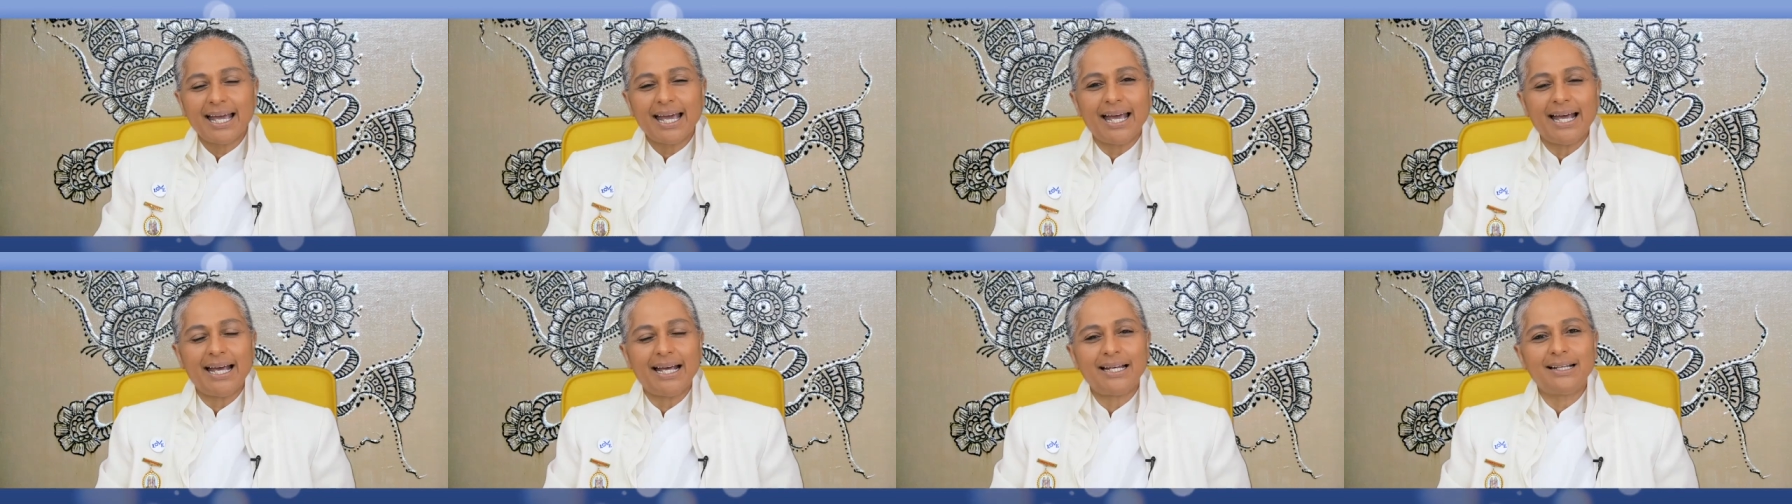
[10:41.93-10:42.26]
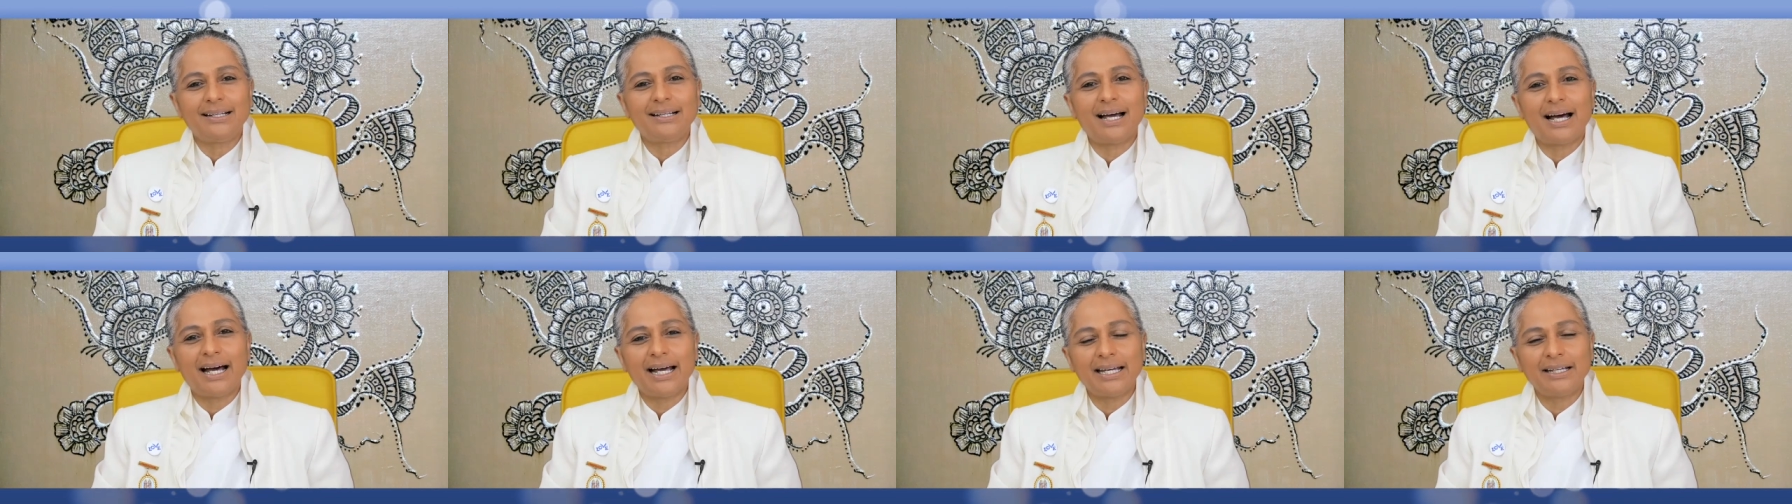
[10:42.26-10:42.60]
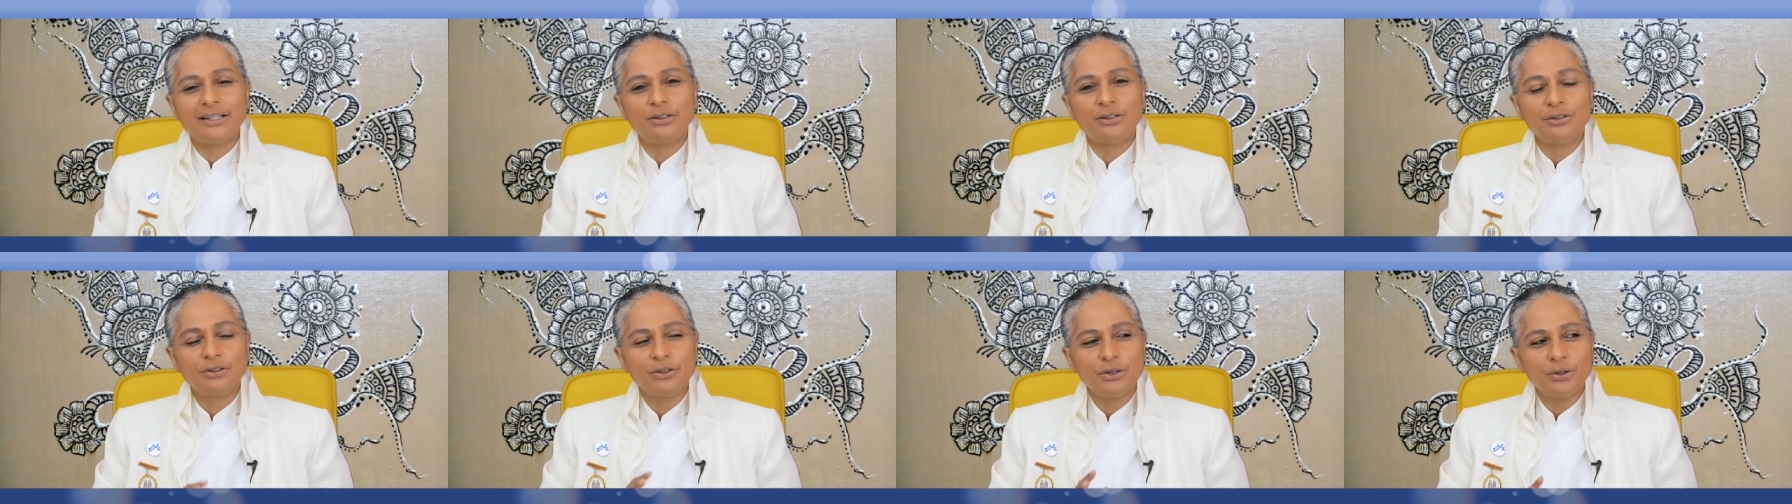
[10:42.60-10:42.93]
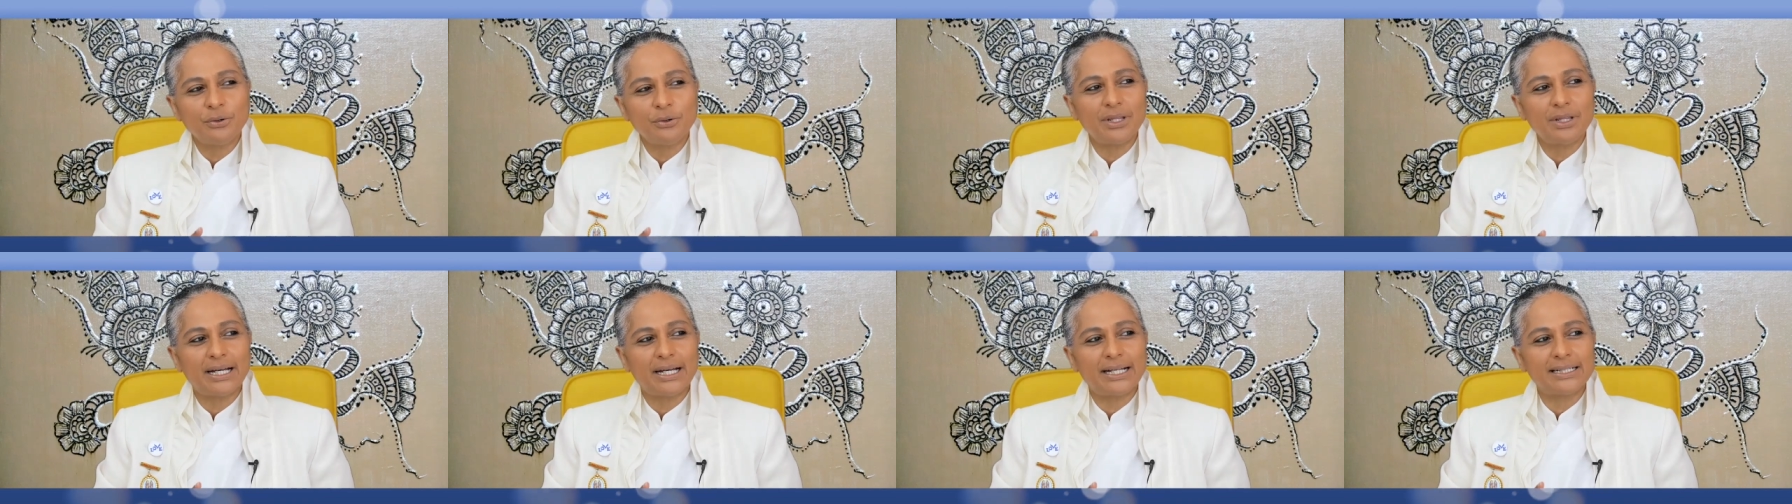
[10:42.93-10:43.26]
And I
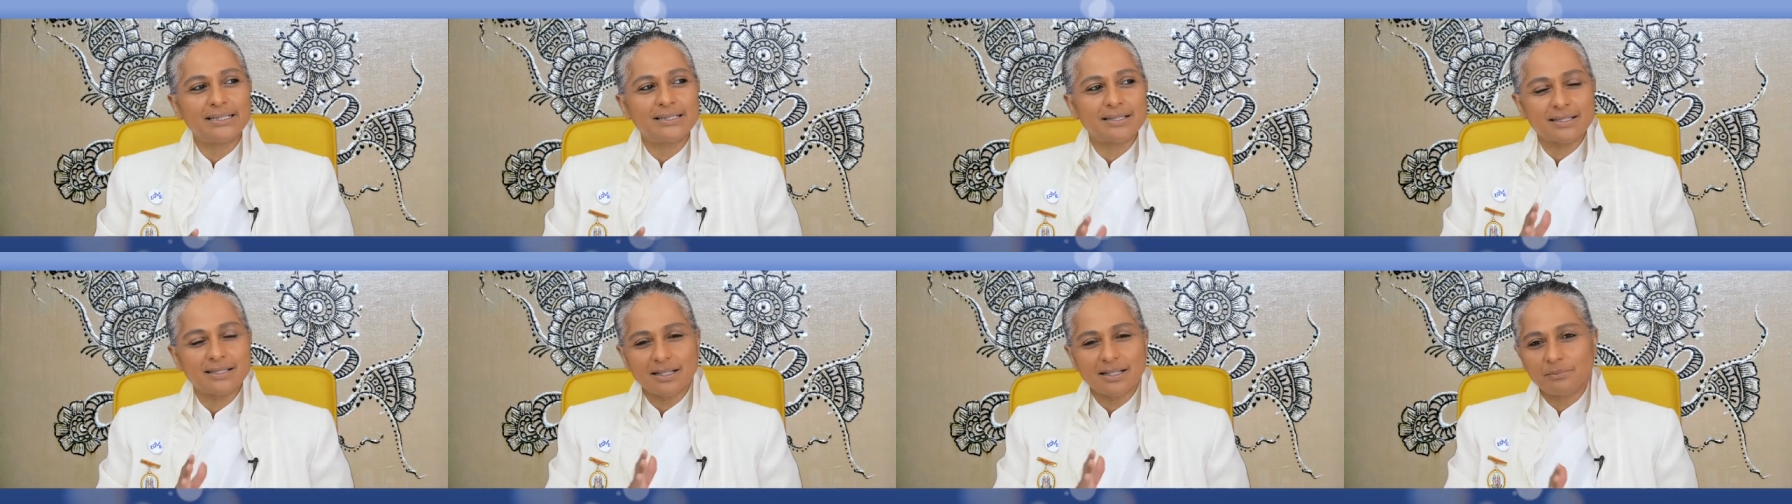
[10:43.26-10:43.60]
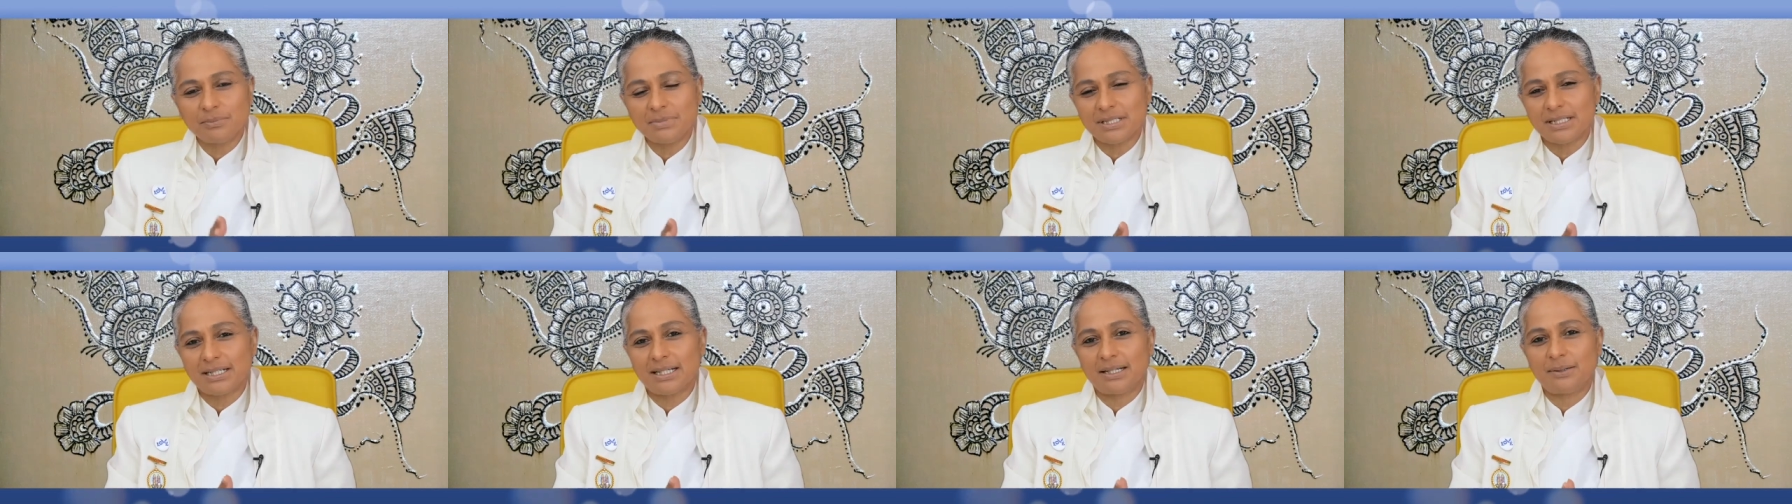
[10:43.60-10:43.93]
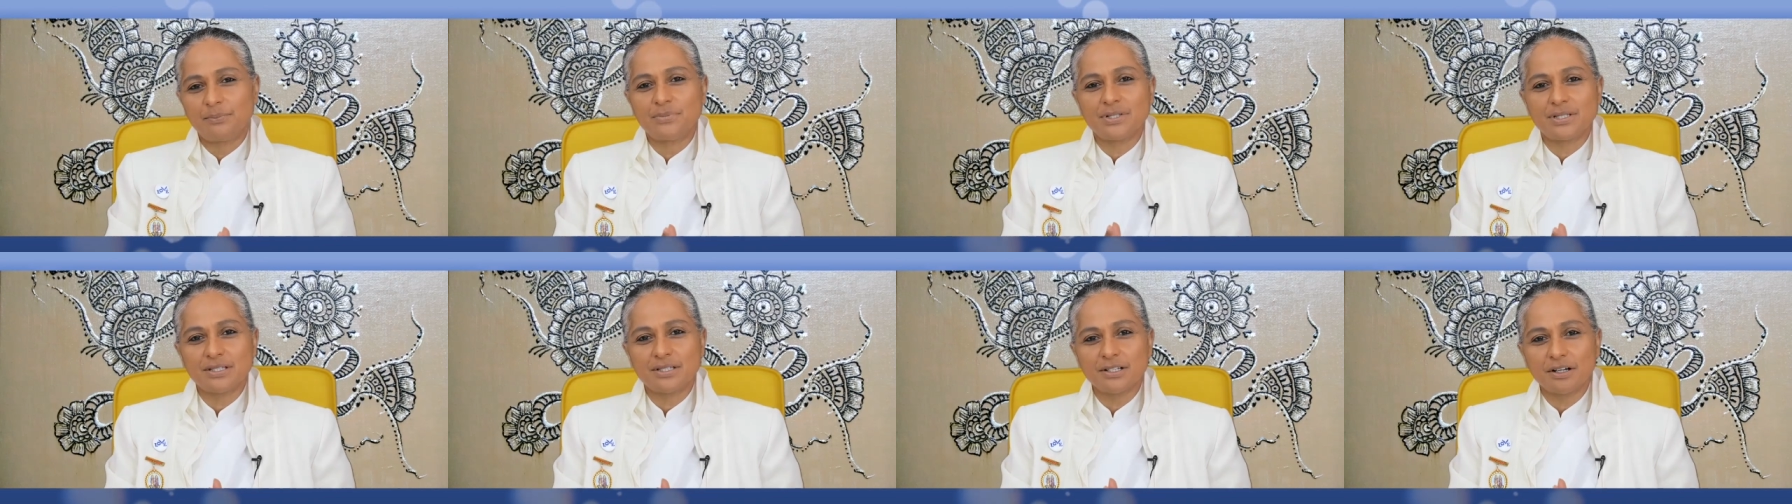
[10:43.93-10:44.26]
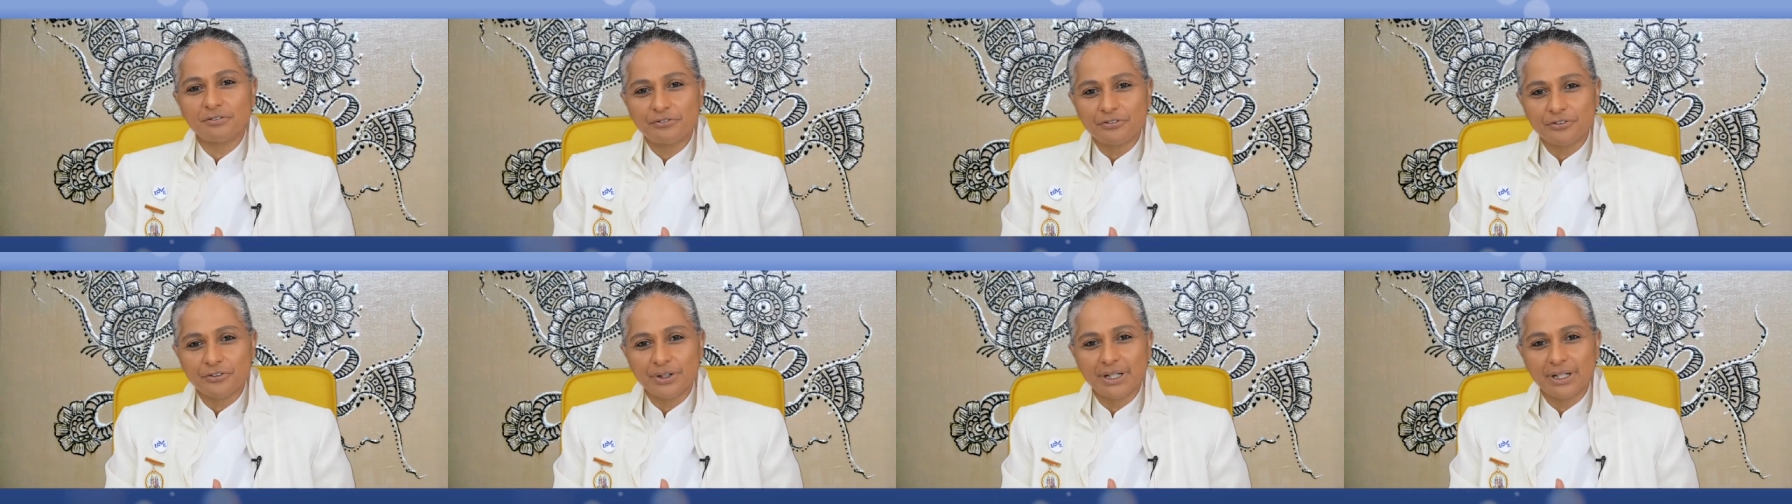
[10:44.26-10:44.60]
know that sometimes
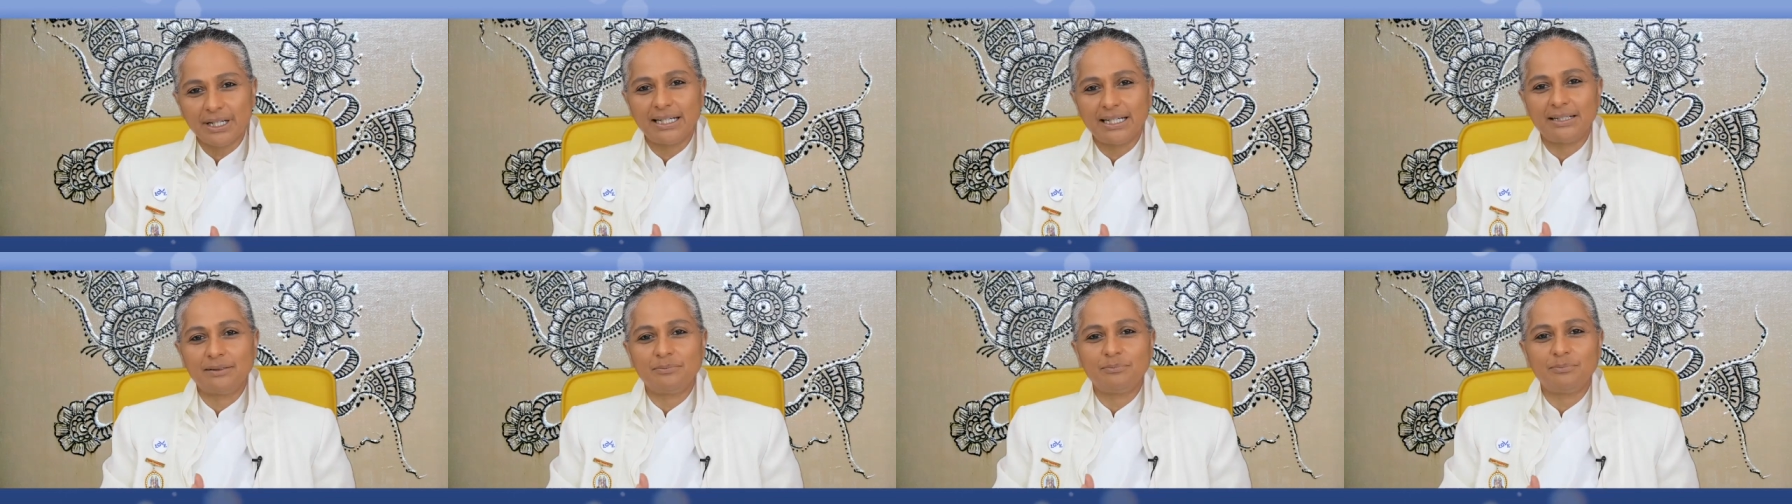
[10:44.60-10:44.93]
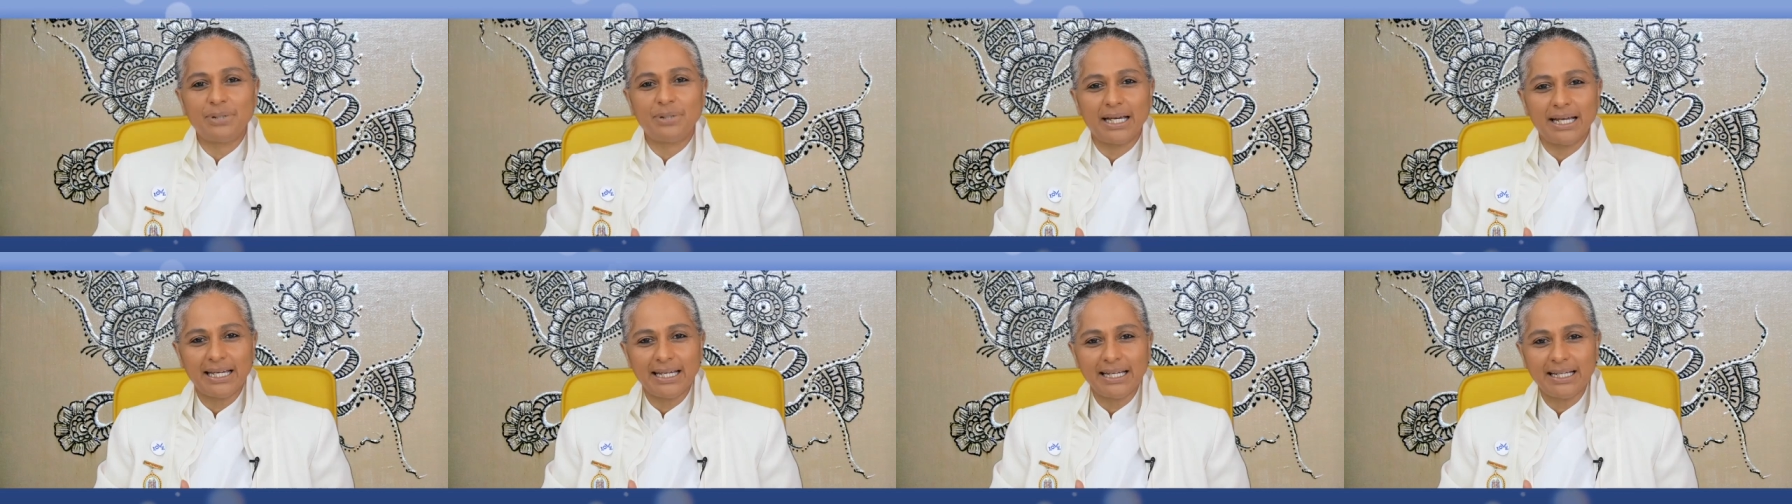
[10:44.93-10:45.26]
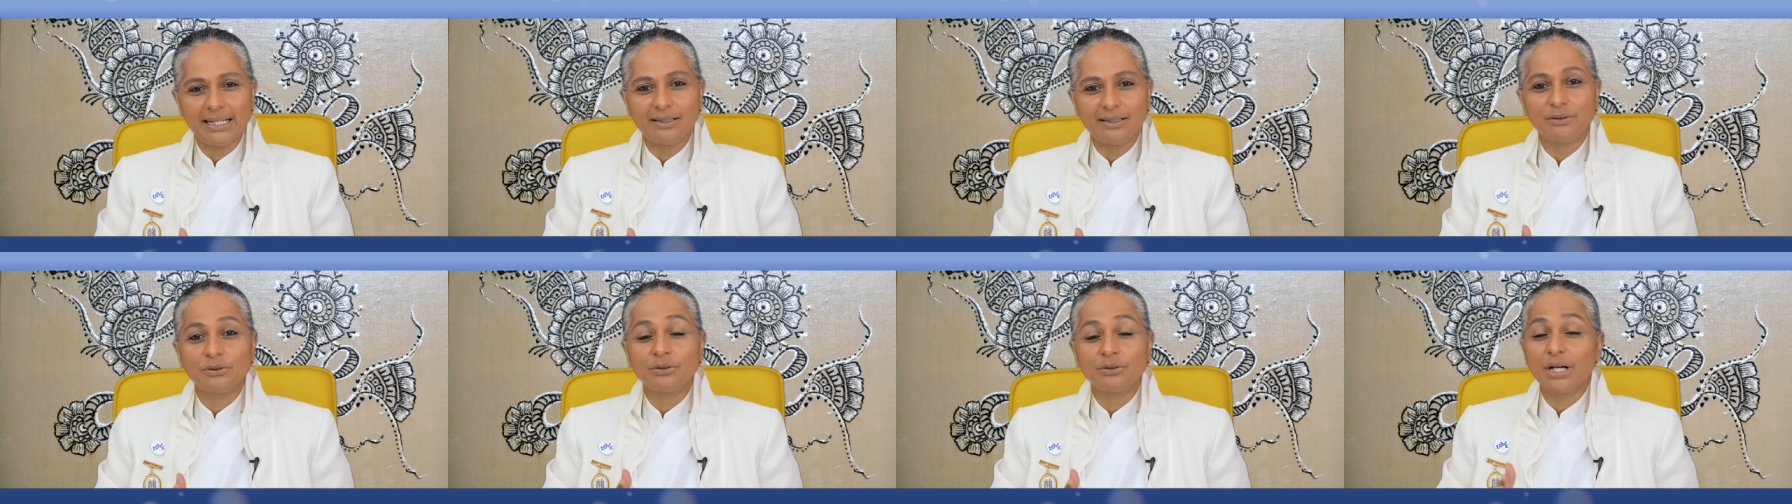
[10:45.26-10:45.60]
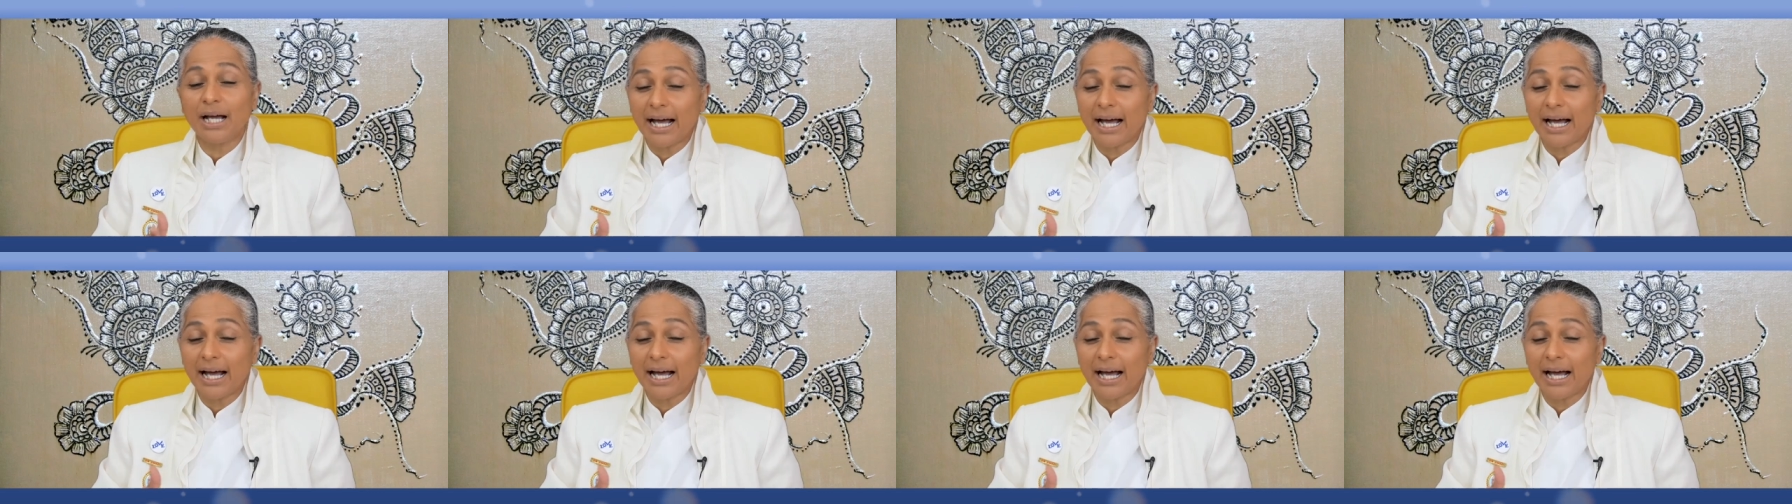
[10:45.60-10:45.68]
suffering and pain